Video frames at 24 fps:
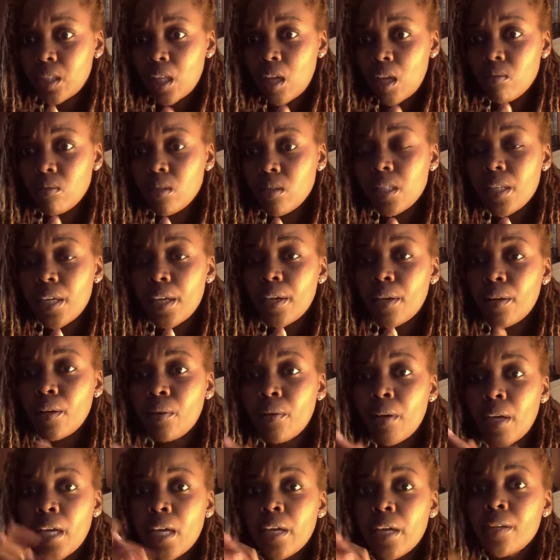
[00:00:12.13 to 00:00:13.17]
on
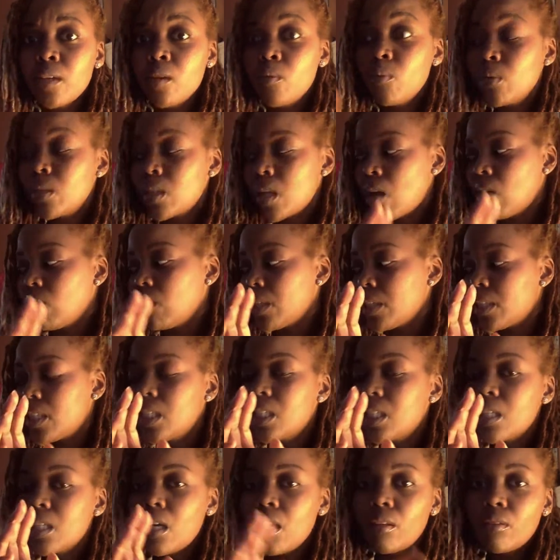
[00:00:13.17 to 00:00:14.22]
sale, and it was only
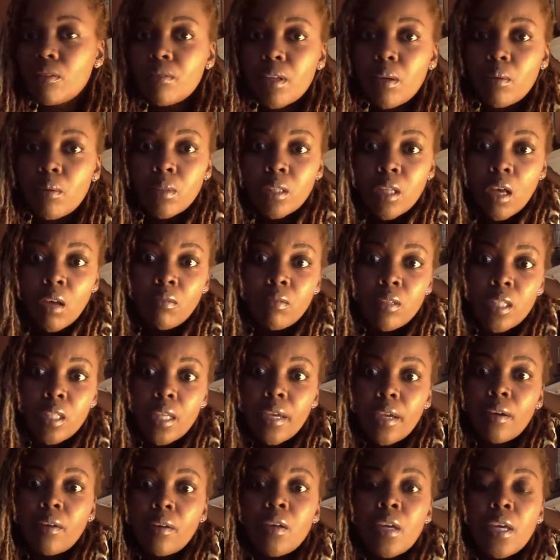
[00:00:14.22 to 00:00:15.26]
this color that was on
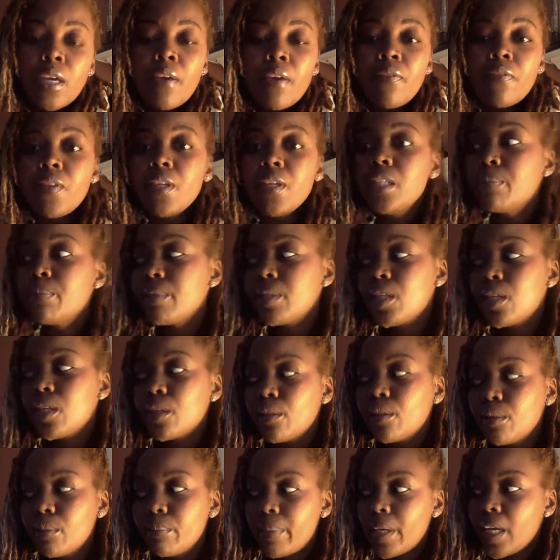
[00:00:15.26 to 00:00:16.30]
sale. This
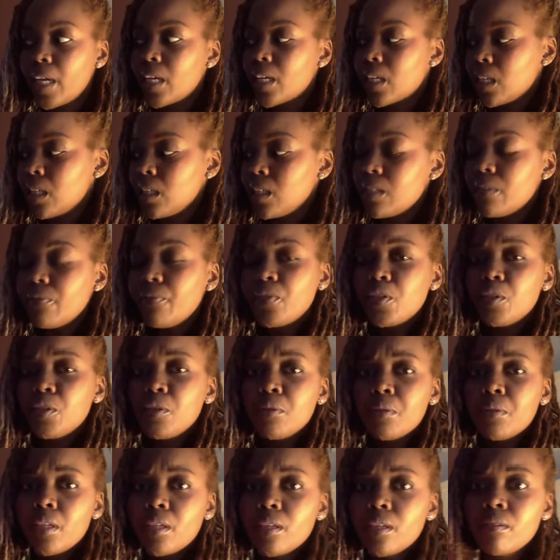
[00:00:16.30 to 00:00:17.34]
particular bag is a few
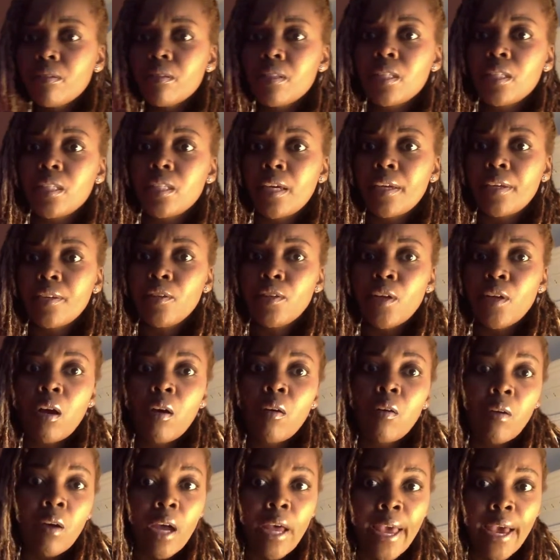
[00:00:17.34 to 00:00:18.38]
years, you
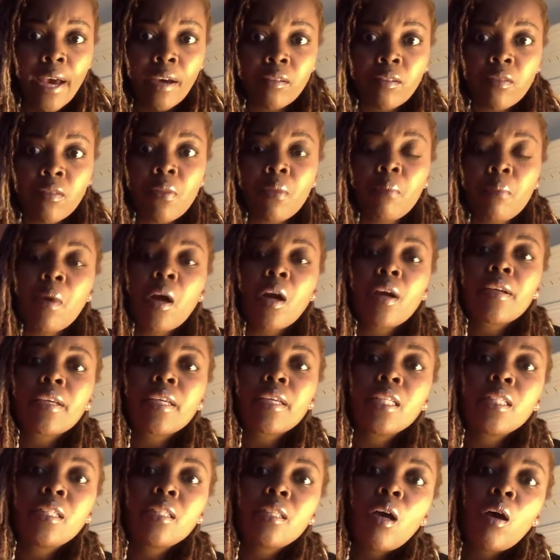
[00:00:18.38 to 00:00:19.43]
know, out on the
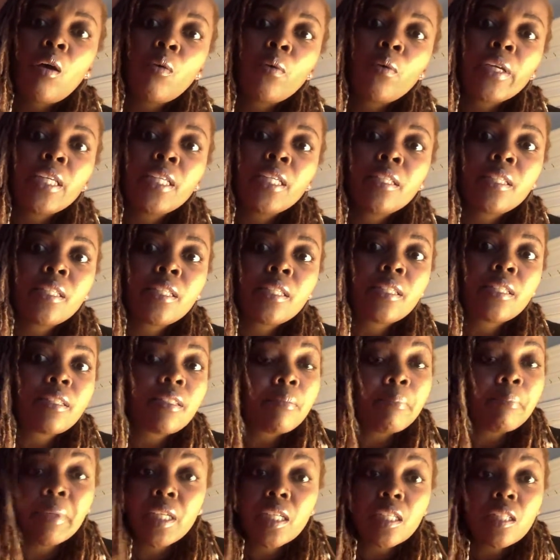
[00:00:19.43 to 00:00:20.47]
market,
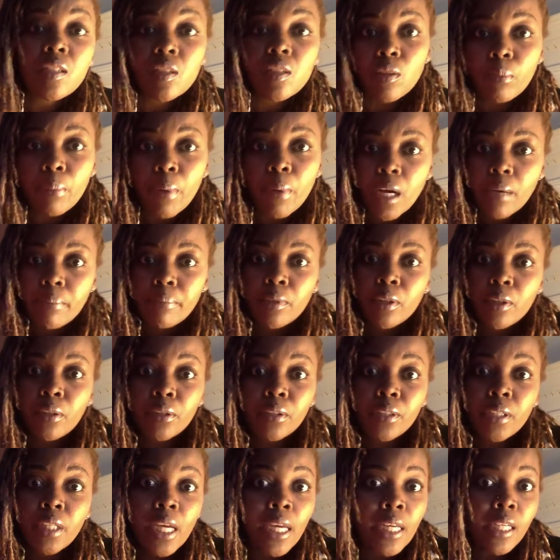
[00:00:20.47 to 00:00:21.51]
but it's still
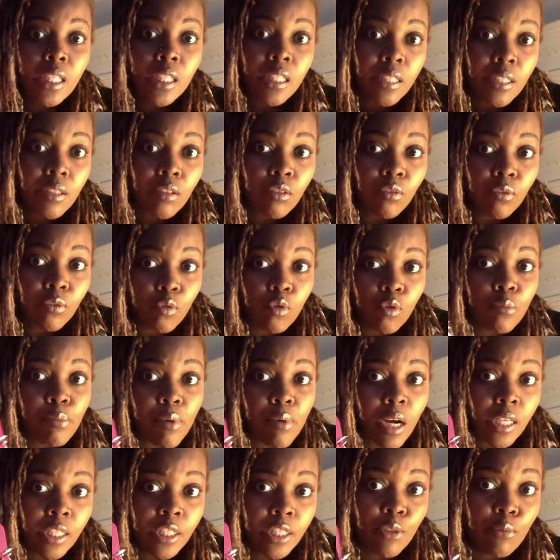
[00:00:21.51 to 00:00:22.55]
popular, and it's still full
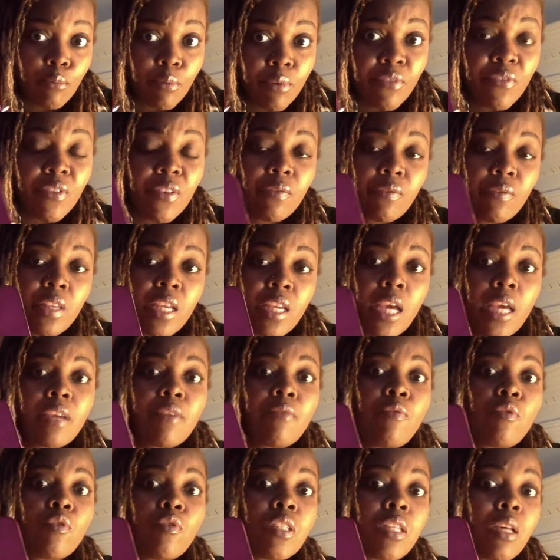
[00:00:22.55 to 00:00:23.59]
price $358
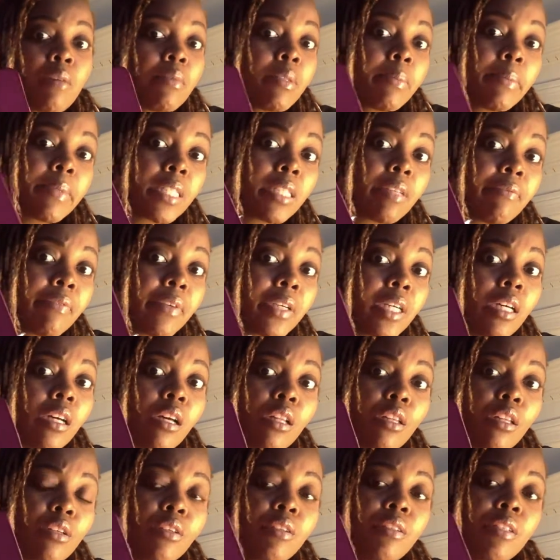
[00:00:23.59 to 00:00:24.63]
for some specific
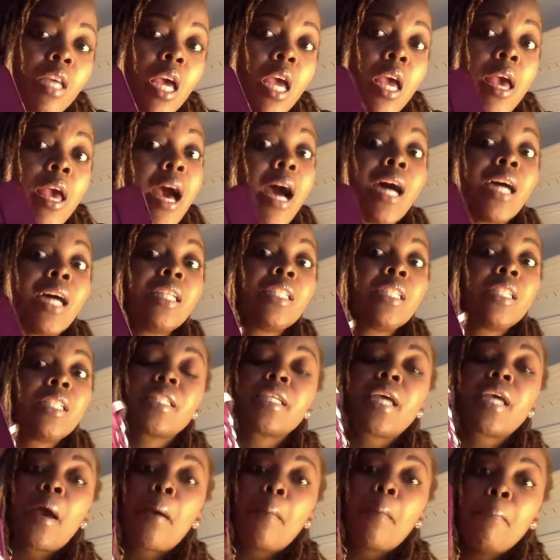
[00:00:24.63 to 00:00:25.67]
colors. I just
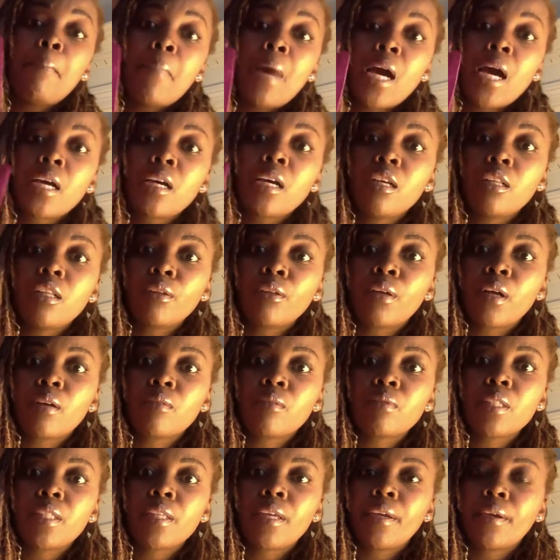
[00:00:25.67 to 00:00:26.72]
got my color
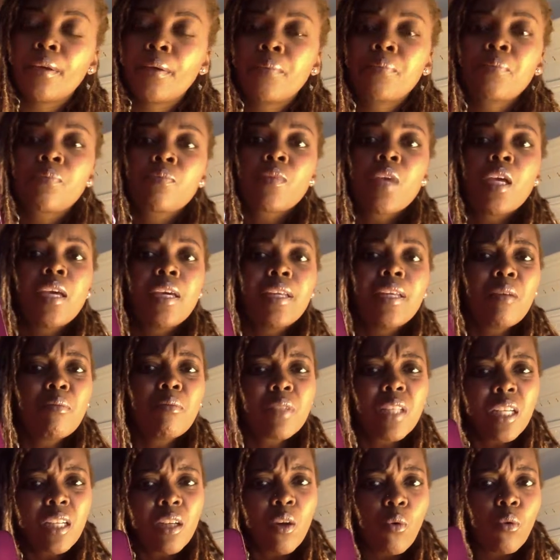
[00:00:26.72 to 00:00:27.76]
on sale, and I was
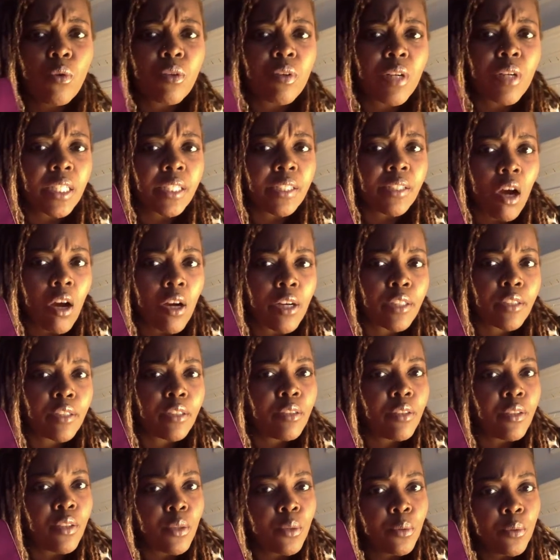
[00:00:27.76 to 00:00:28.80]
going to order a dark
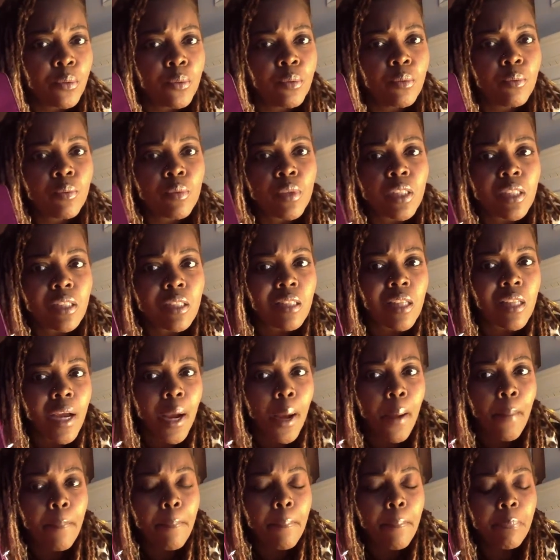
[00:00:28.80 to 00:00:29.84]
dune, which is like
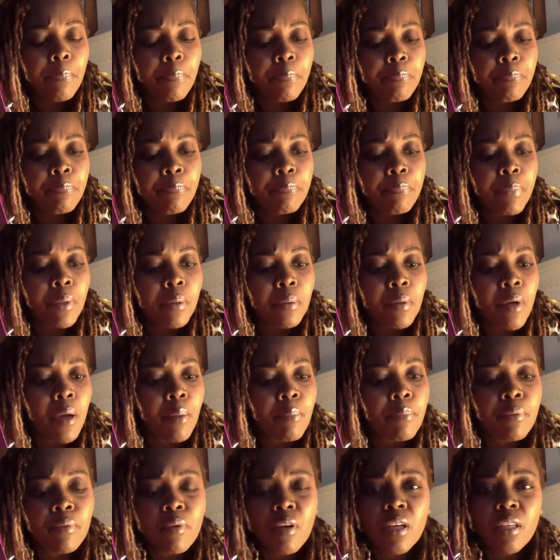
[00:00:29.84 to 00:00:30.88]
a
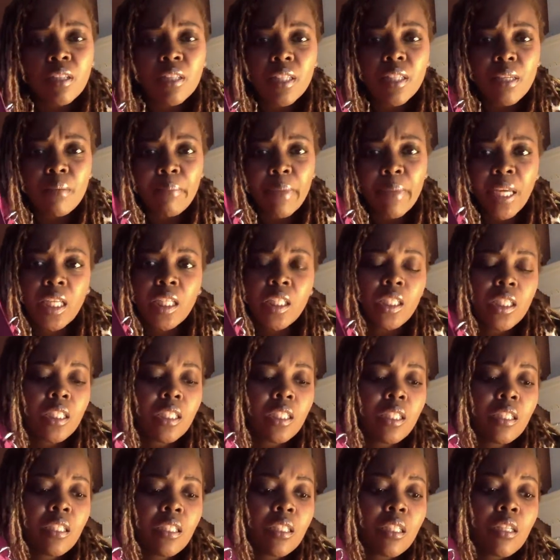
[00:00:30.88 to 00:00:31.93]
bronzy,
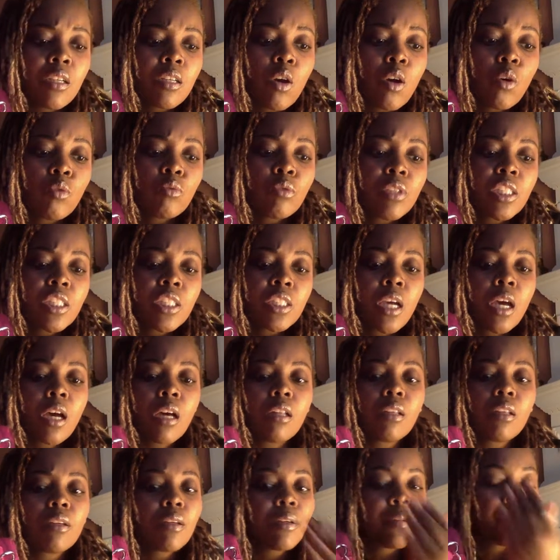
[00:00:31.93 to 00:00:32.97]
beigey, goldish
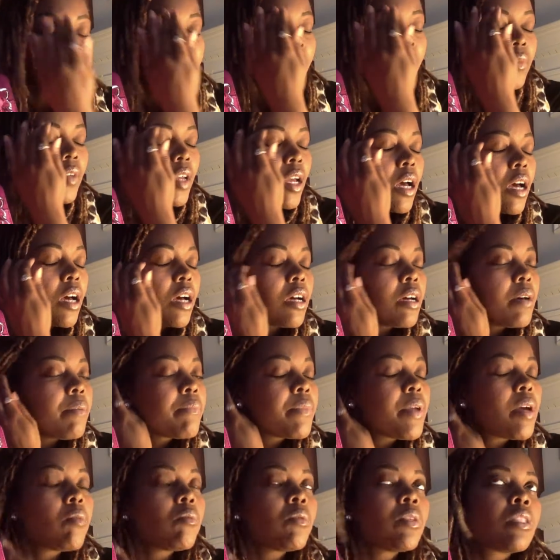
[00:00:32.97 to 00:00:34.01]
color
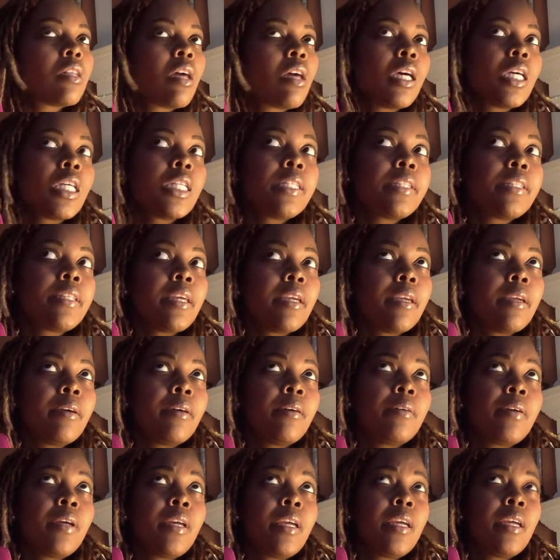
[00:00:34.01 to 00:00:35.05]
that was on
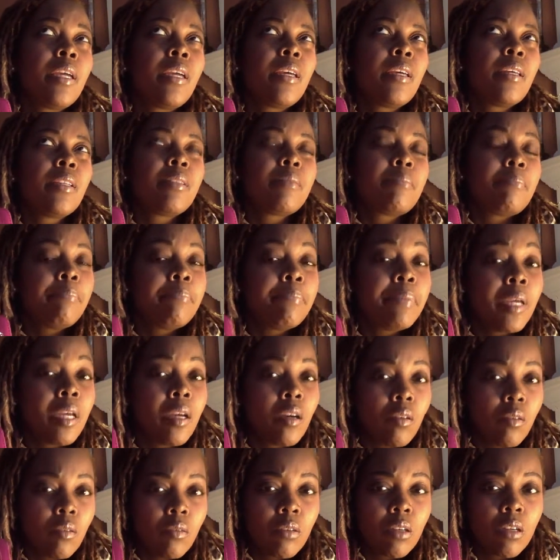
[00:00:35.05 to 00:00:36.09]
sale at
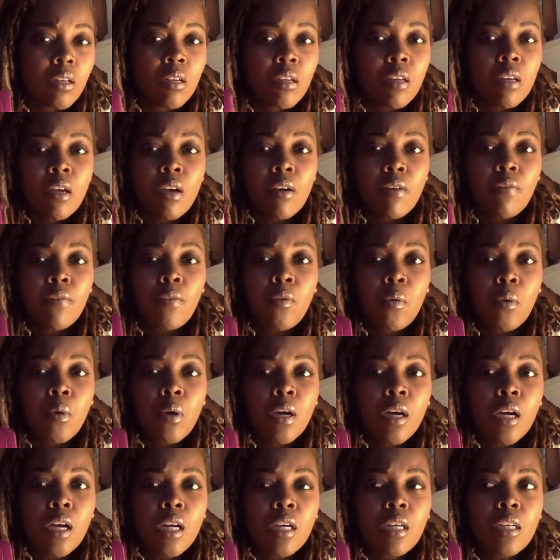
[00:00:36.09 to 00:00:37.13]
Belk
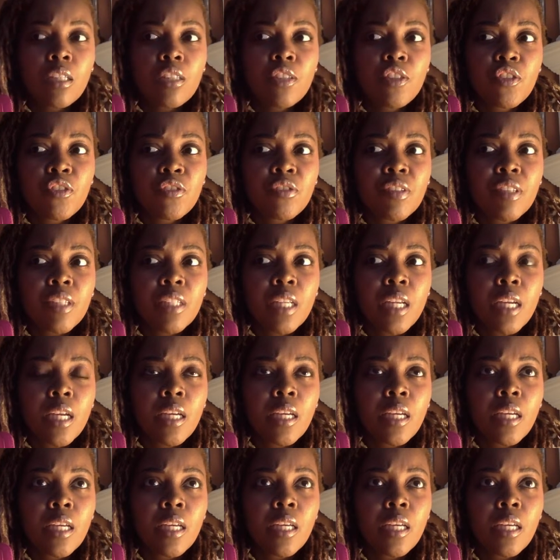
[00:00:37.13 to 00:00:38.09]
for $189